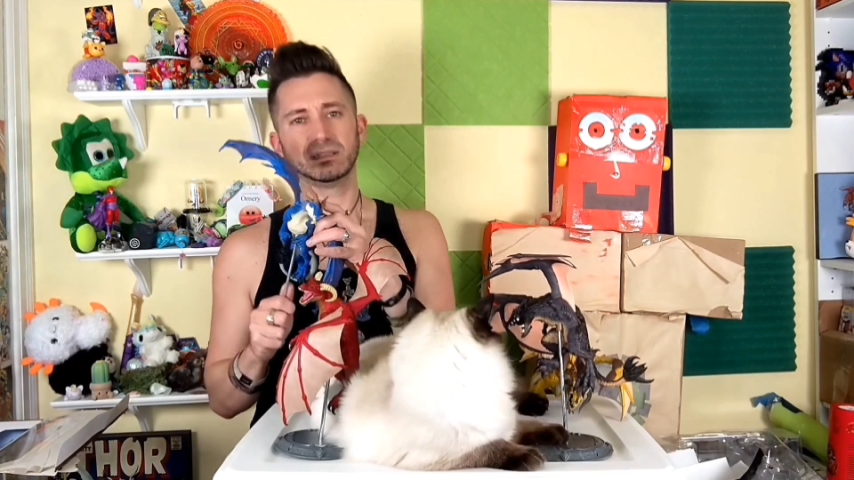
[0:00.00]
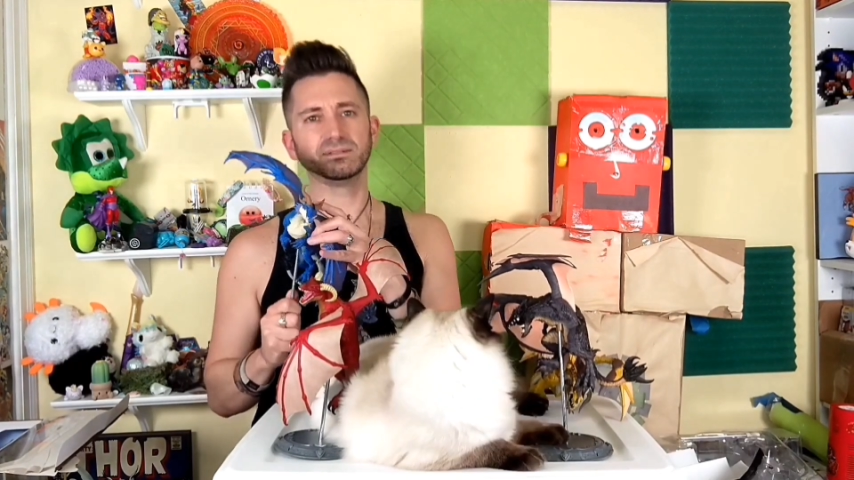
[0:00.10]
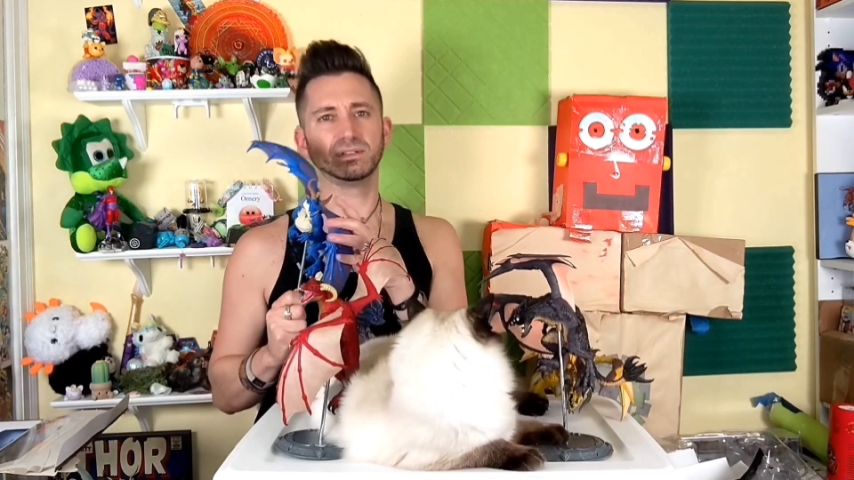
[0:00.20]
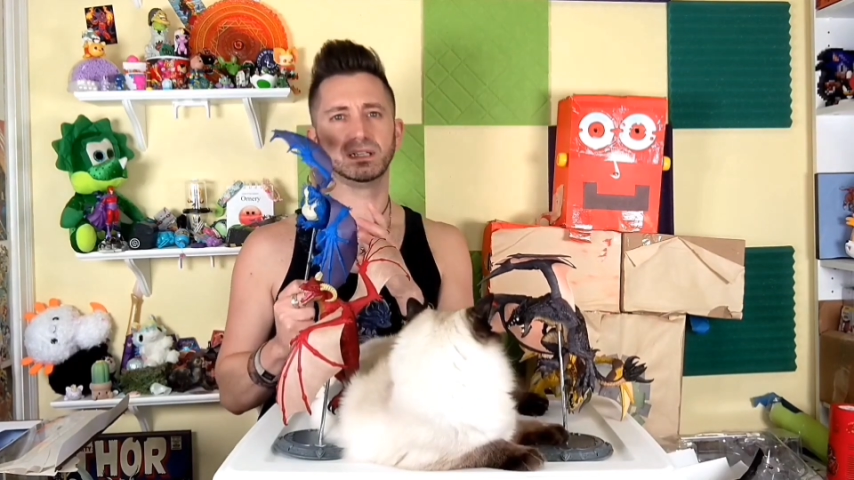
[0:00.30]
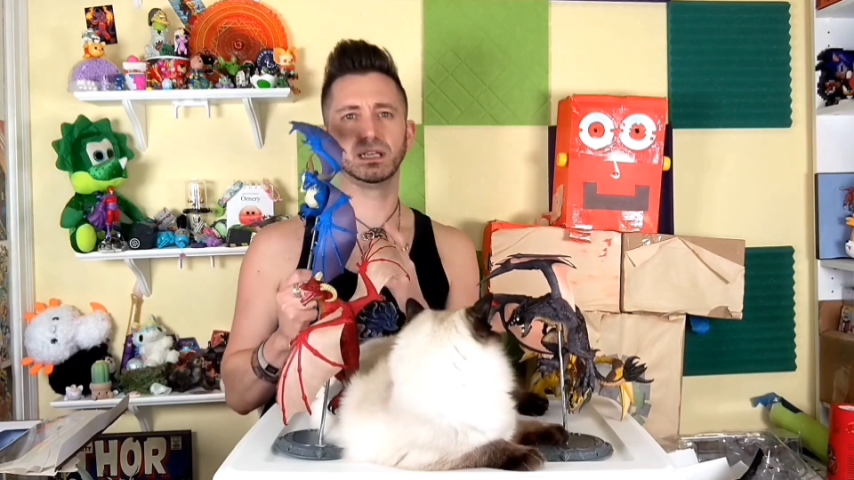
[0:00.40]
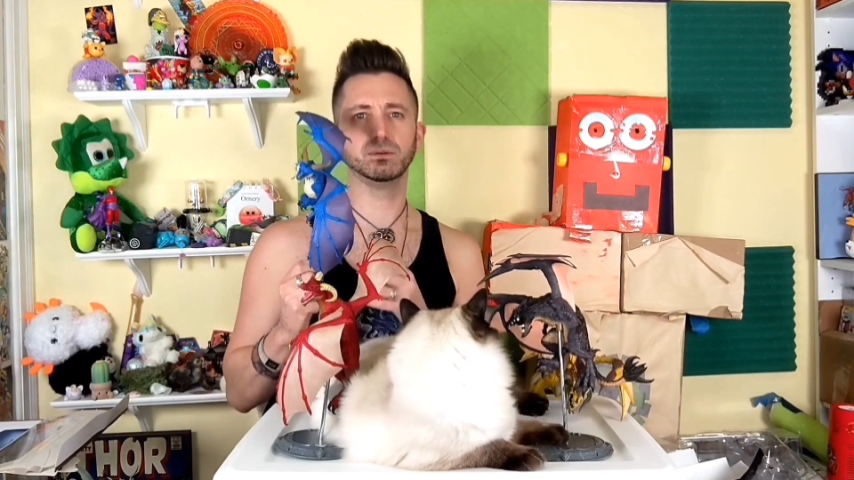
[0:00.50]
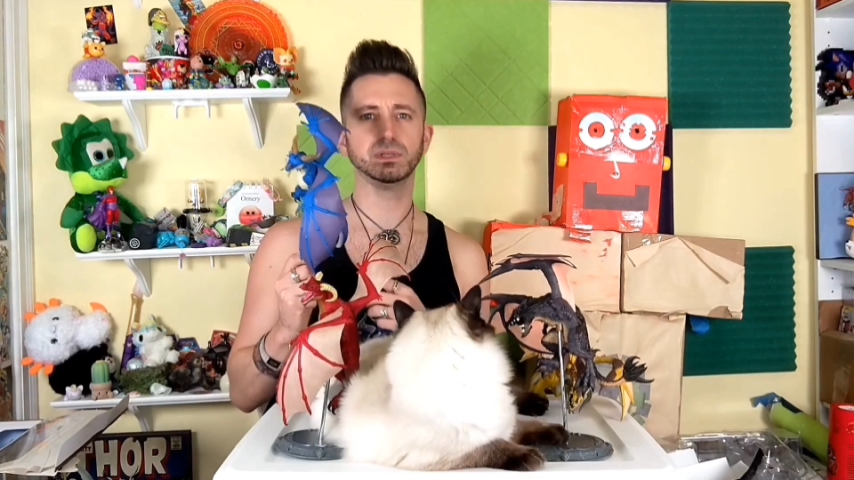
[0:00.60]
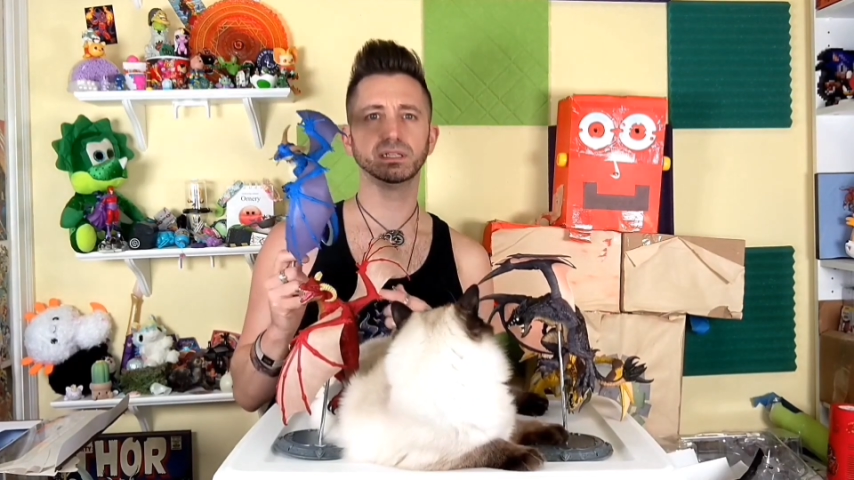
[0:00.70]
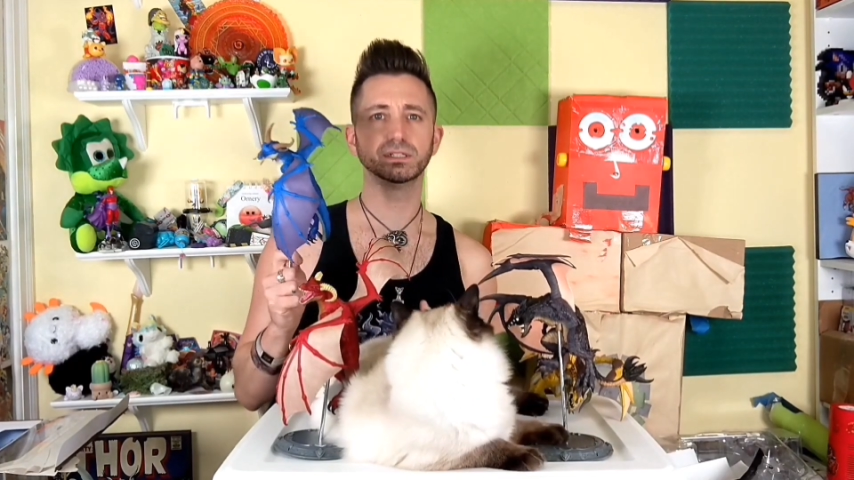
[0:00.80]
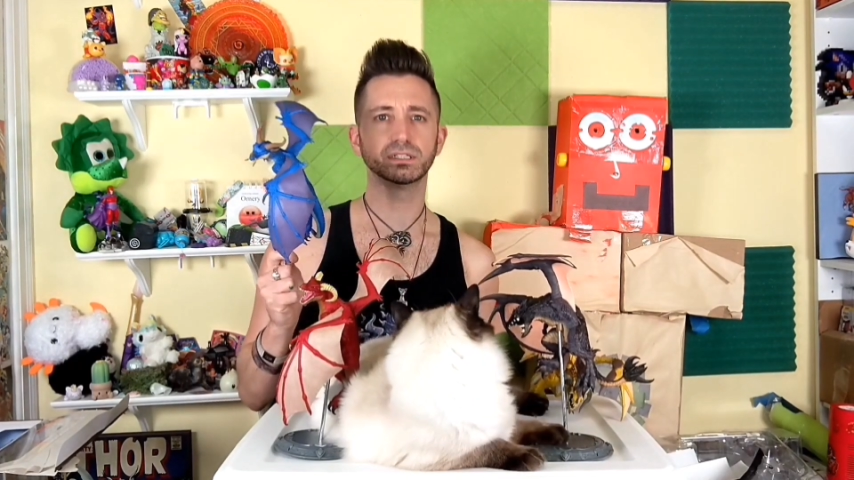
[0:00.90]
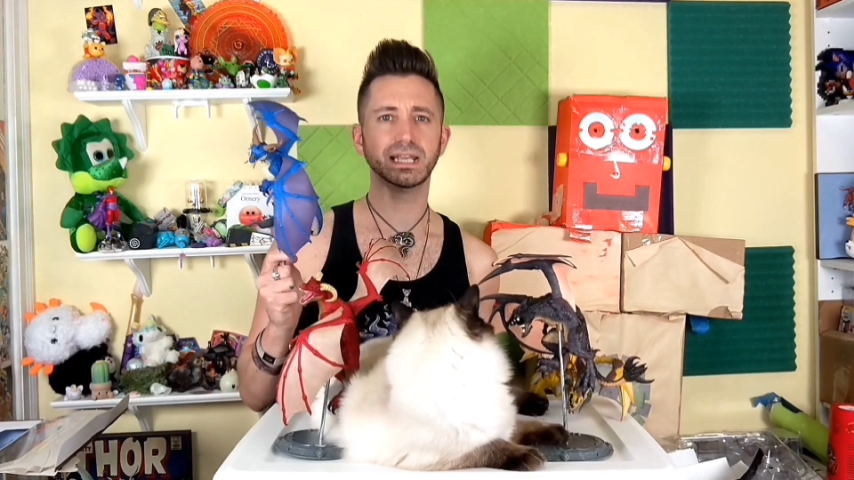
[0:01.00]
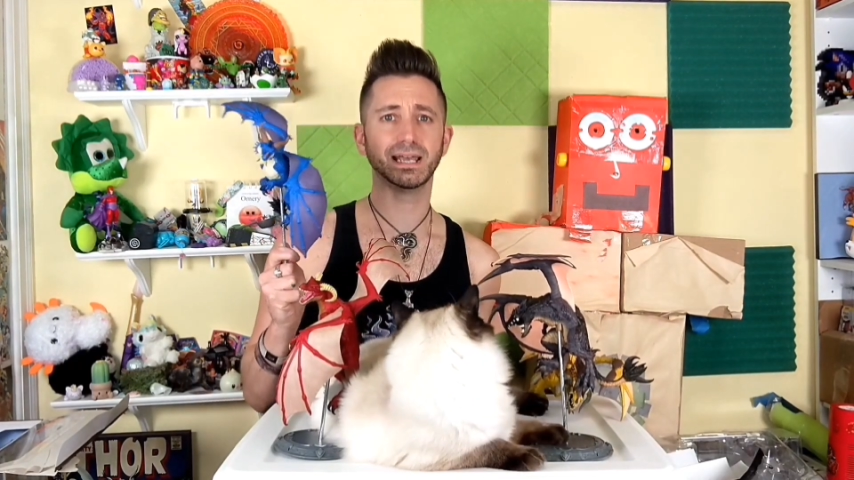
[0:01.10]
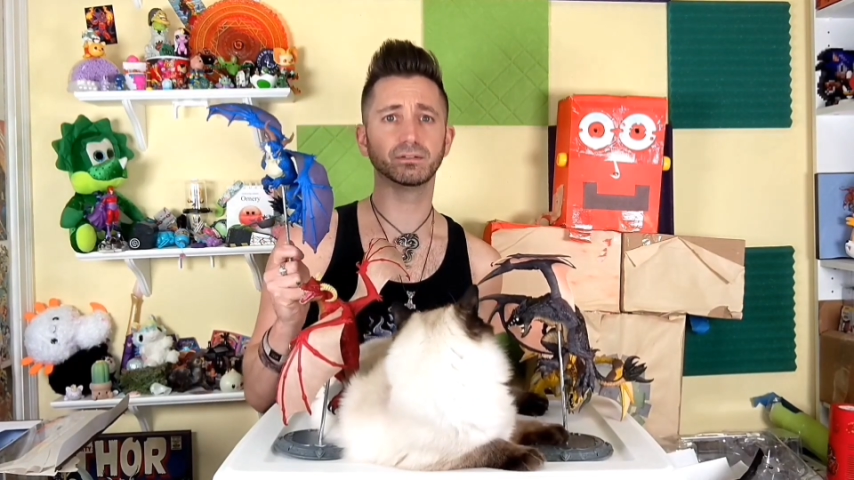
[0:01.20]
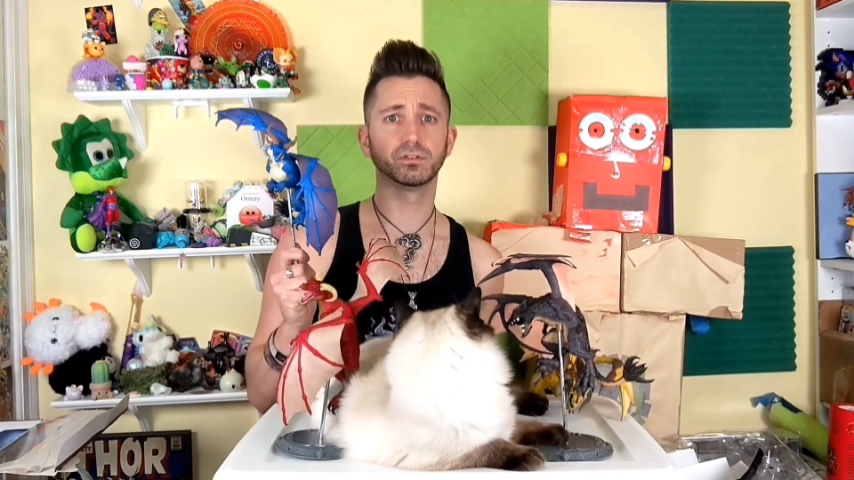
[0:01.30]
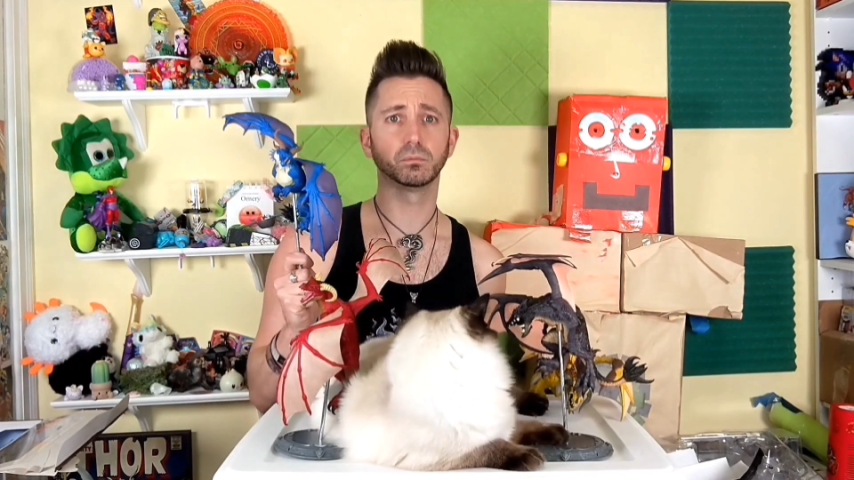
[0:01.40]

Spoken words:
of right now, we can just have